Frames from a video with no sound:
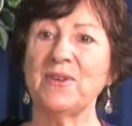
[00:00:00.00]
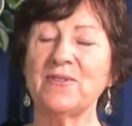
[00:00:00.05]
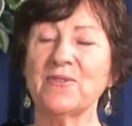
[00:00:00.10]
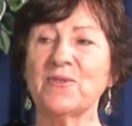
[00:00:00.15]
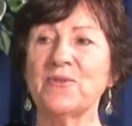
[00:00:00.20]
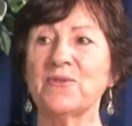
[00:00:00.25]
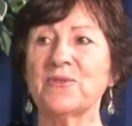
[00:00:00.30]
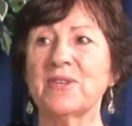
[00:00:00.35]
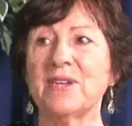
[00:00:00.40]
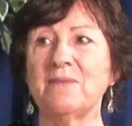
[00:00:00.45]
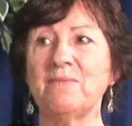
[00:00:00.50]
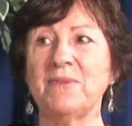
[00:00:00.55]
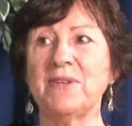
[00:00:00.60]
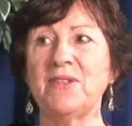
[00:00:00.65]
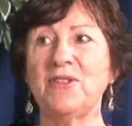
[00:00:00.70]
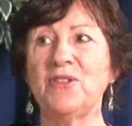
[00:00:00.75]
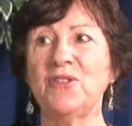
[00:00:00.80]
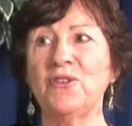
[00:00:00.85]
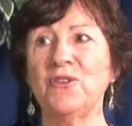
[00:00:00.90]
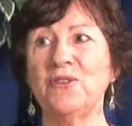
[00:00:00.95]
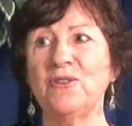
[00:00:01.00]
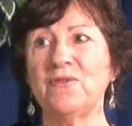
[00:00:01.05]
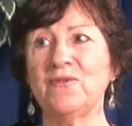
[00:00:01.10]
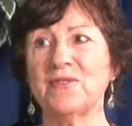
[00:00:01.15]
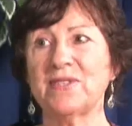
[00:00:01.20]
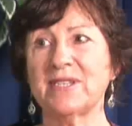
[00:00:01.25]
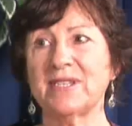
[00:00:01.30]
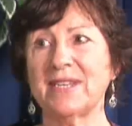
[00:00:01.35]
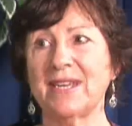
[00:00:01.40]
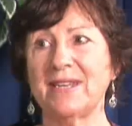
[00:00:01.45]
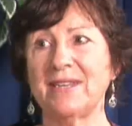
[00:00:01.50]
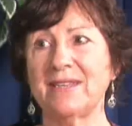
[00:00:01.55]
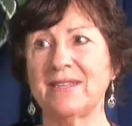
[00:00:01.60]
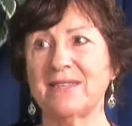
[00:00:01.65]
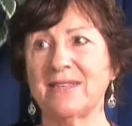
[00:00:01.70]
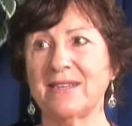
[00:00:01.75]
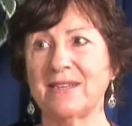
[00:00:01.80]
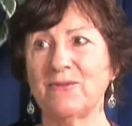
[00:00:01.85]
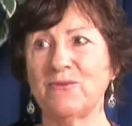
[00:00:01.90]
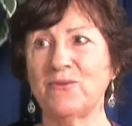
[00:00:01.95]
And of course, I'd be nervous as
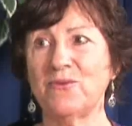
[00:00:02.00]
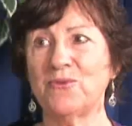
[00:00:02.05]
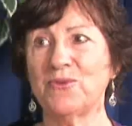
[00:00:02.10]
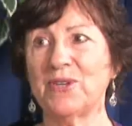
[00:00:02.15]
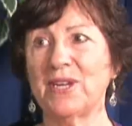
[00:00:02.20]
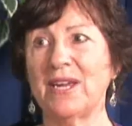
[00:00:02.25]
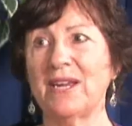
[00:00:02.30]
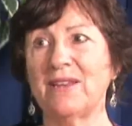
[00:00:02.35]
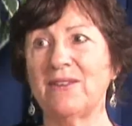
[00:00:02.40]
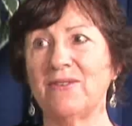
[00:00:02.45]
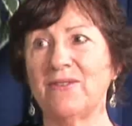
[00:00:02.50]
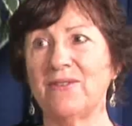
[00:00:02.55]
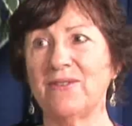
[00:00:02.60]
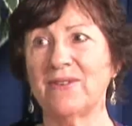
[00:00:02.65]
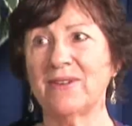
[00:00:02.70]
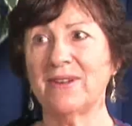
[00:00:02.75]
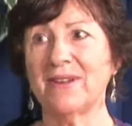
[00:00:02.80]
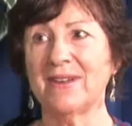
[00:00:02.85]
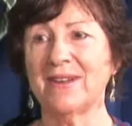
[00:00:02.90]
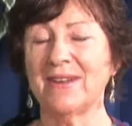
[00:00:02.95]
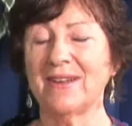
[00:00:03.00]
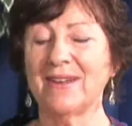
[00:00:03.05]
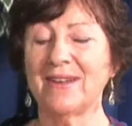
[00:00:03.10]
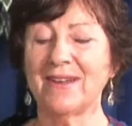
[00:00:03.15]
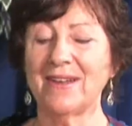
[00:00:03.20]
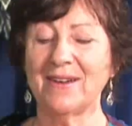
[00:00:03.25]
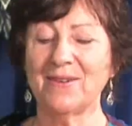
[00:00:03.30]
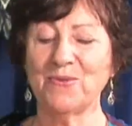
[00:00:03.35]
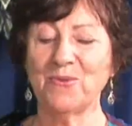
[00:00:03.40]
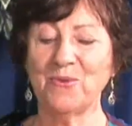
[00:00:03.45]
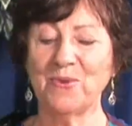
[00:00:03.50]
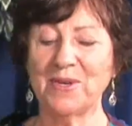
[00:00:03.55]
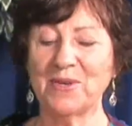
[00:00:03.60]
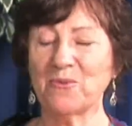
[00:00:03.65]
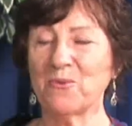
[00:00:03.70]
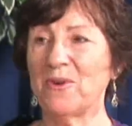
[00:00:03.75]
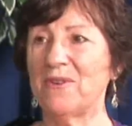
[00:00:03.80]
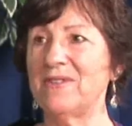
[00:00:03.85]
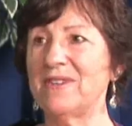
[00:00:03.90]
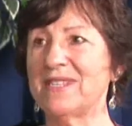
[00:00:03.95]
anything all day long,
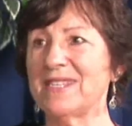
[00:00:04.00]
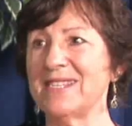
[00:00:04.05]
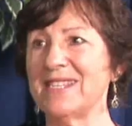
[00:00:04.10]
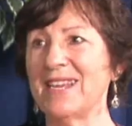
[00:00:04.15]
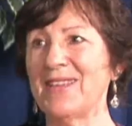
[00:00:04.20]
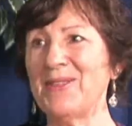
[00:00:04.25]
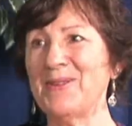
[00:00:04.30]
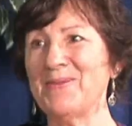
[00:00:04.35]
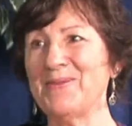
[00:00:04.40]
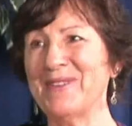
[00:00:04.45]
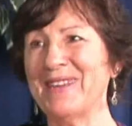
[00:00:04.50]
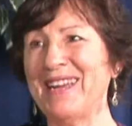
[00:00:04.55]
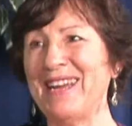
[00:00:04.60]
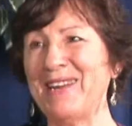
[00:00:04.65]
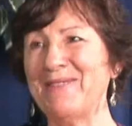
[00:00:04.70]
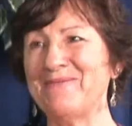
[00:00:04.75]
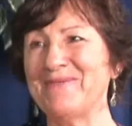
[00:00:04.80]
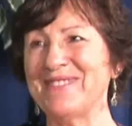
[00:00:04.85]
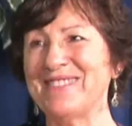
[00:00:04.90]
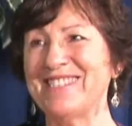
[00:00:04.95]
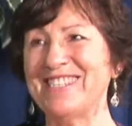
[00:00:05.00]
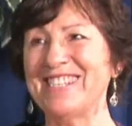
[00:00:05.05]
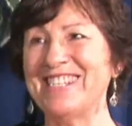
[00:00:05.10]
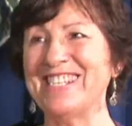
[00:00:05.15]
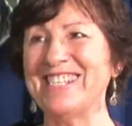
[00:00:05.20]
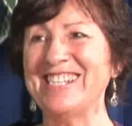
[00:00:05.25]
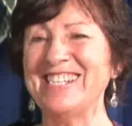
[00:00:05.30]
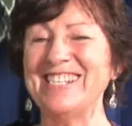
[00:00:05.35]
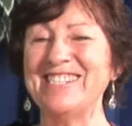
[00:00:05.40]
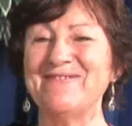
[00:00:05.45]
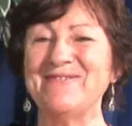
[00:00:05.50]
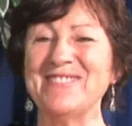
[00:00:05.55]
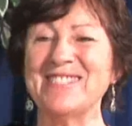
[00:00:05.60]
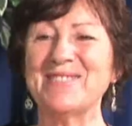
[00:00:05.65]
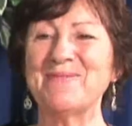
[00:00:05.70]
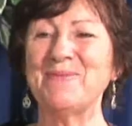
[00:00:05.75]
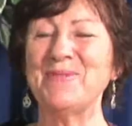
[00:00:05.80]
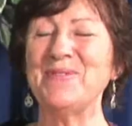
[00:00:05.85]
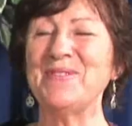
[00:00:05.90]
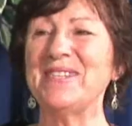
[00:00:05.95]
always worried that nothing would happen. But
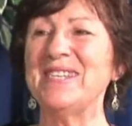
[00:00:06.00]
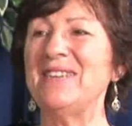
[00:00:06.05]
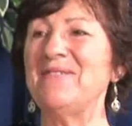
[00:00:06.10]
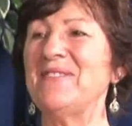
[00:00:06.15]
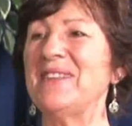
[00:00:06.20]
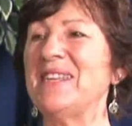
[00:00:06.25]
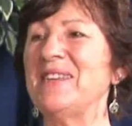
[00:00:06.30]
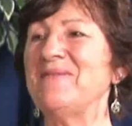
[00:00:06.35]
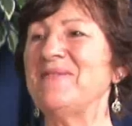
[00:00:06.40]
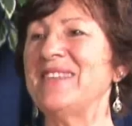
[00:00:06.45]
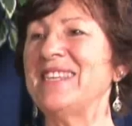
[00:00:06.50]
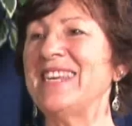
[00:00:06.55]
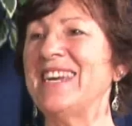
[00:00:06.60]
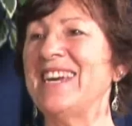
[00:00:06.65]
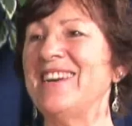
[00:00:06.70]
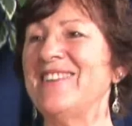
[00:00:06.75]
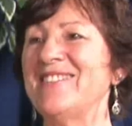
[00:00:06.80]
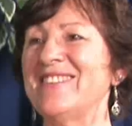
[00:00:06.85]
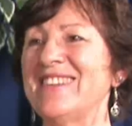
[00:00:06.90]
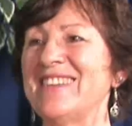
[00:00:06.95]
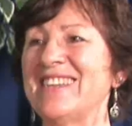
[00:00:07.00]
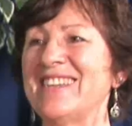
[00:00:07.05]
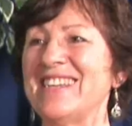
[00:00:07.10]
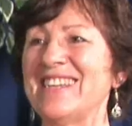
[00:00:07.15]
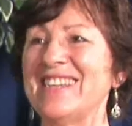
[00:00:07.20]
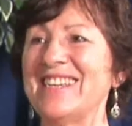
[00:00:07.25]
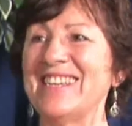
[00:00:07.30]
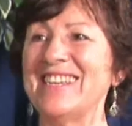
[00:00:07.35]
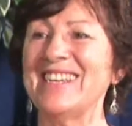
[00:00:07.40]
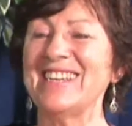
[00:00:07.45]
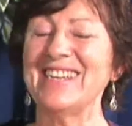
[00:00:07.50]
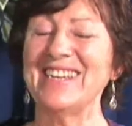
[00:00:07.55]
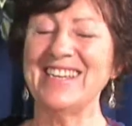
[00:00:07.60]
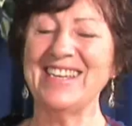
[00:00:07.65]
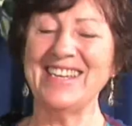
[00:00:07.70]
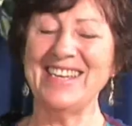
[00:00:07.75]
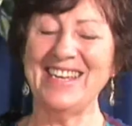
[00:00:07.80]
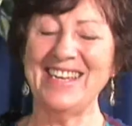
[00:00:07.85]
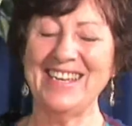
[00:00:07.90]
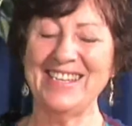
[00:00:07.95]
spirit never let me down. Wow.
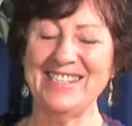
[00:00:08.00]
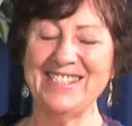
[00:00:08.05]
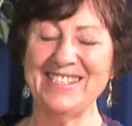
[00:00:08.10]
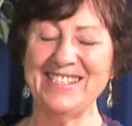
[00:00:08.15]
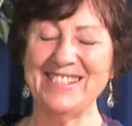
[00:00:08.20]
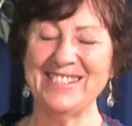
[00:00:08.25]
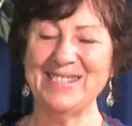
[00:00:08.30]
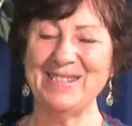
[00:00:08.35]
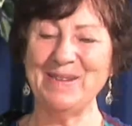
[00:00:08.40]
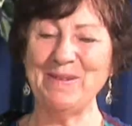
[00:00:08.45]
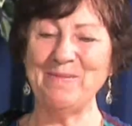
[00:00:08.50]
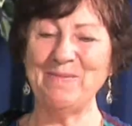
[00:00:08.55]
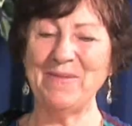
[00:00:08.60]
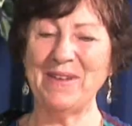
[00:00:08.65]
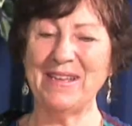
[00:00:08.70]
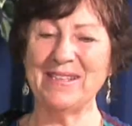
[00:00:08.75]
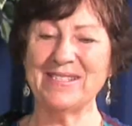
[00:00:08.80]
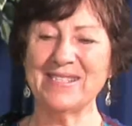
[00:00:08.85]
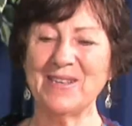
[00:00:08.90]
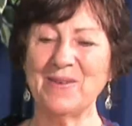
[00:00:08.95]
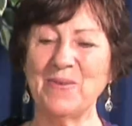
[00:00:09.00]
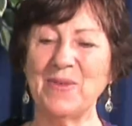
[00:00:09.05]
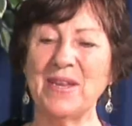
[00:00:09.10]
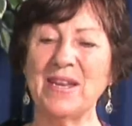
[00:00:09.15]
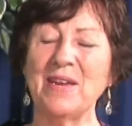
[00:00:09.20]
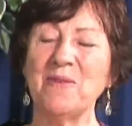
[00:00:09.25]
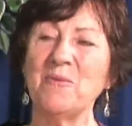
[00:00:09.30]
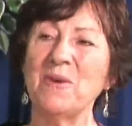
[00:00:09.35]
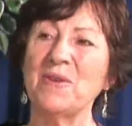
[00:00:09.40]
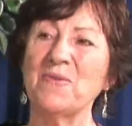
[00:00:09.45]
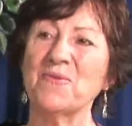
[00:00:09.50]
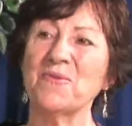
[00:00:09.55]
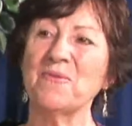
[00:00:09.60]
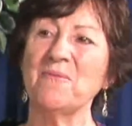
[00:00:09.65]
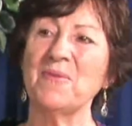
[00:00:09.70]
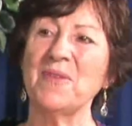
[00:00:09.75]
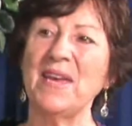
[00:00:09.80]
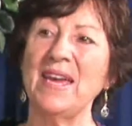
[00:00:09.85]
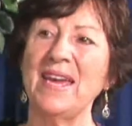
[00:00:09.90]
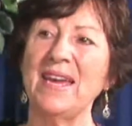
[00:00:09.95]
And, um, and so then I went
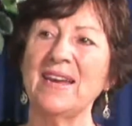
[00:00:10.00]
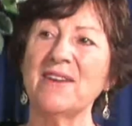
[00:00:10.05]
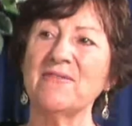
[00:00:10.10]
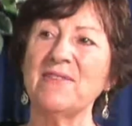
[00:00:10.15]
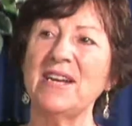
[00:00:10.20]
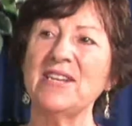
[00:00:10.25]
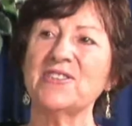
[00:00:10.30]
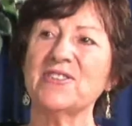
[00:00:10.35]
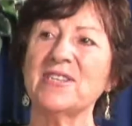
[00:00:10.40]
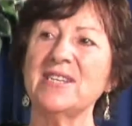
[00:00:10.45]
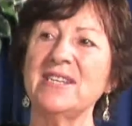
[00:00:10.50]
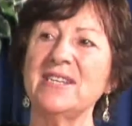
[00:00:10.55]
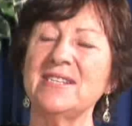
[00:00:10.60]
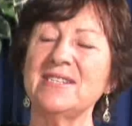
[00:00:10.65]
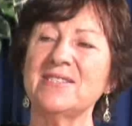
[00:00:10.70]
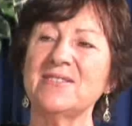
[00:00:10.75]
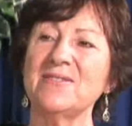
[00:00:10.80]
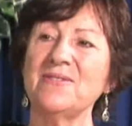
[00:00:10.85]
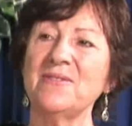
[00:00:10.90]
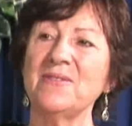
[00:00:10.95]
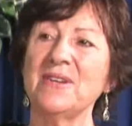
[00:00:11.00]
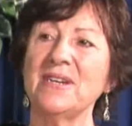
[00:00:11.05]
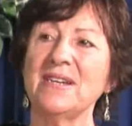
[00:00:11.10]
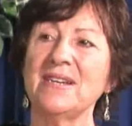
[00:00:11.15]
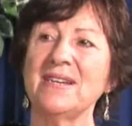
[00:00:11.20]
from there gradually into